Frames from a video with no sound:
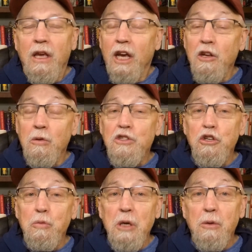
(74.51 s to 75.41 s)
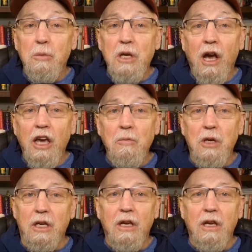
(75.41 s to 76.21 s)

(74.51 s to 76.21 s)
And there was 2 people behind me